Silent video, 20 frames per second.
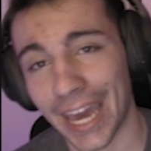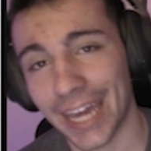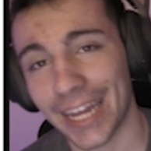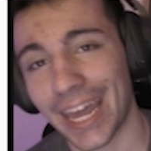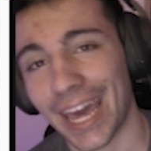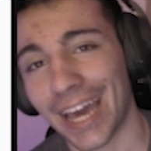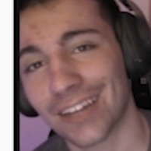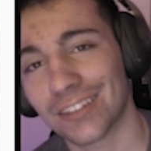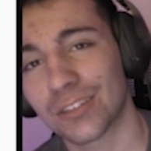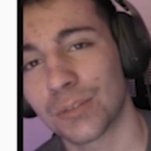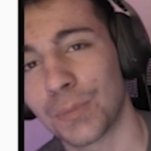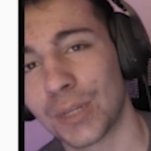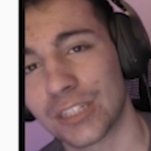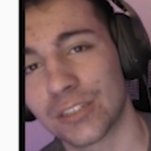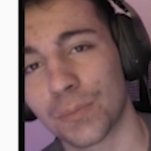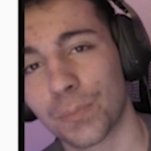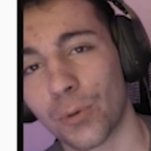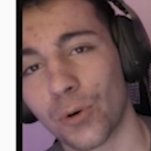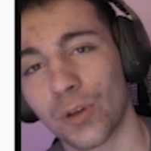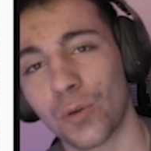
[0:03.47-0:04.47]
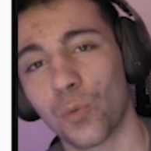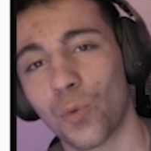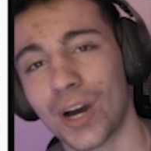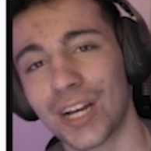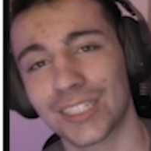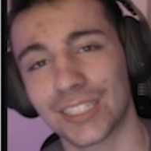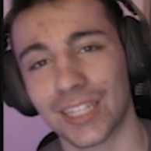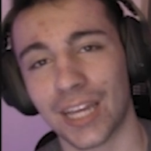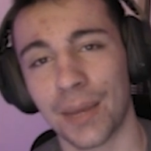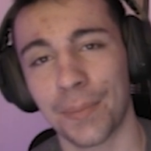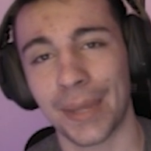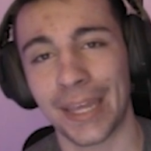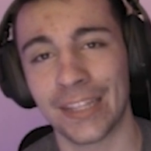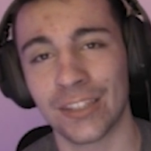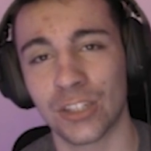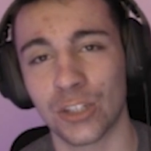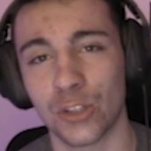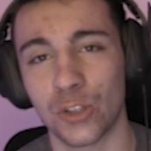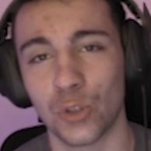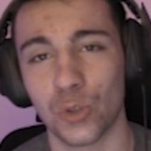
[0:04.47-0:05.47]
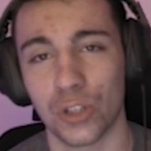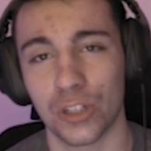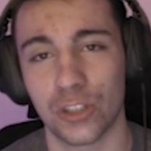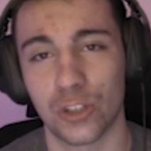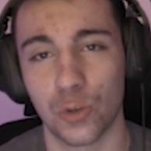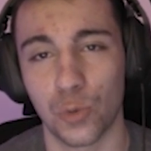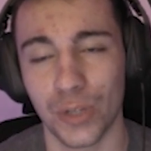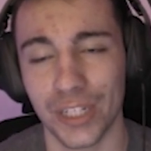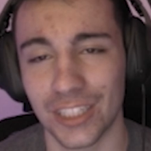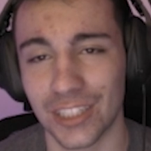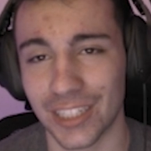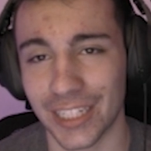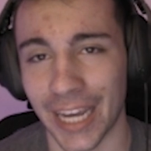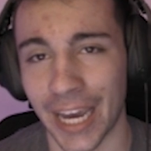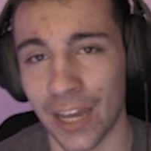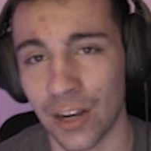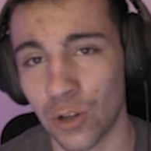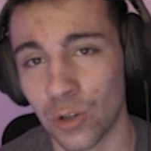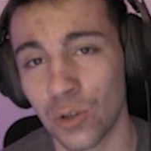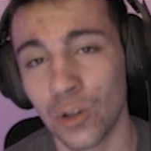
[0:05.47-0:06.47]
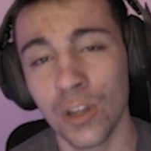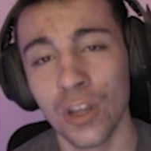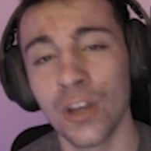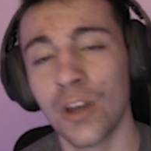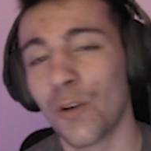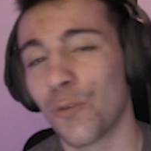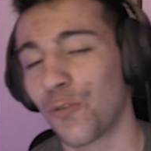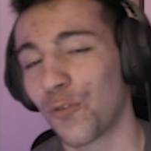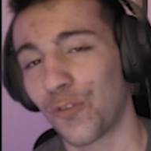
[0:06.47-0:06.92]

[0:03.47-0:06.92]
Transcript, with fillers: add exclamation point watch time into your Twitch channel,